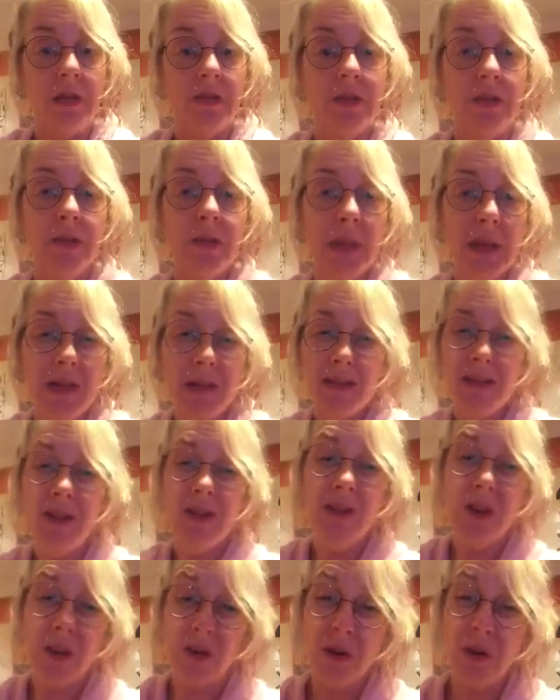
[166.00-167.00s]
Just because a
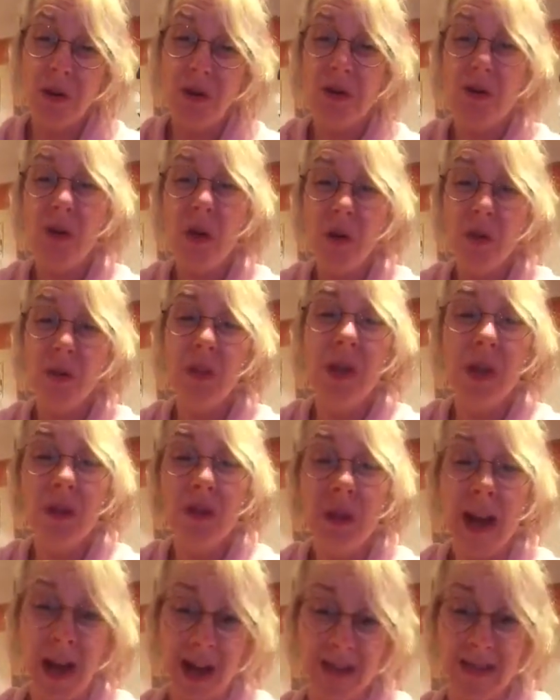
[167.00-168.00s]
dog goes on the
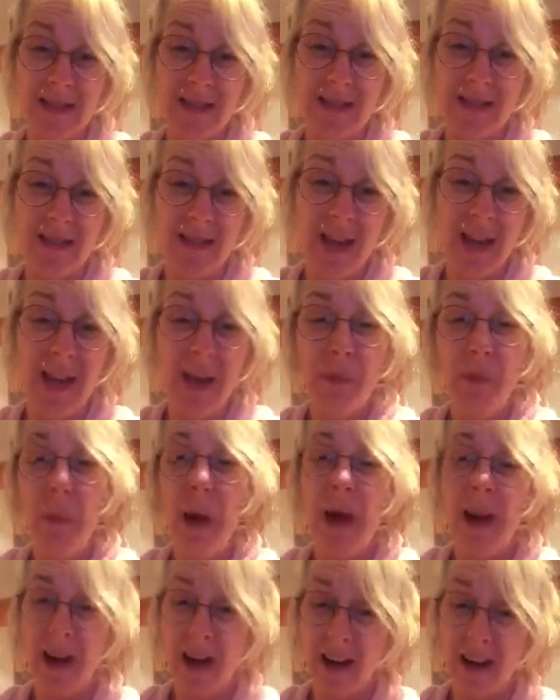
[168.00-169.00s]
grass in a
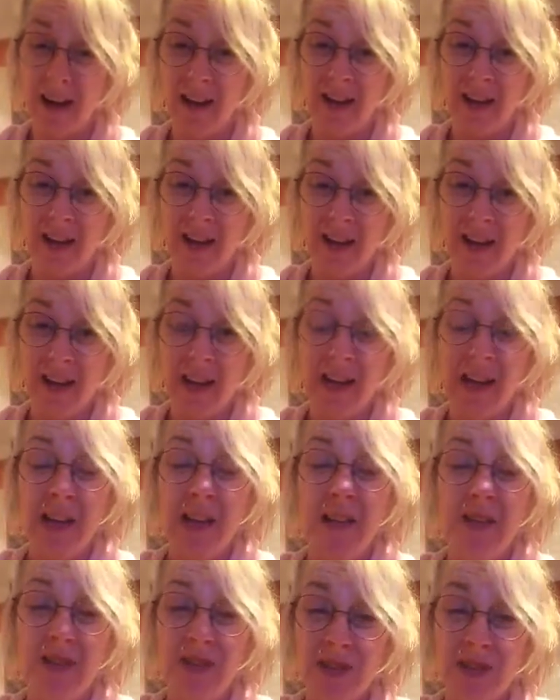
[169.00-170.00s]
park
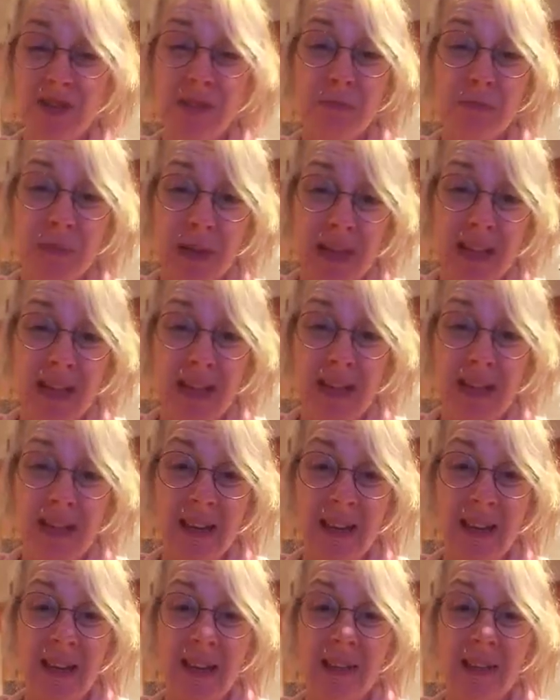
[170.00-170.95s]
doesn't mean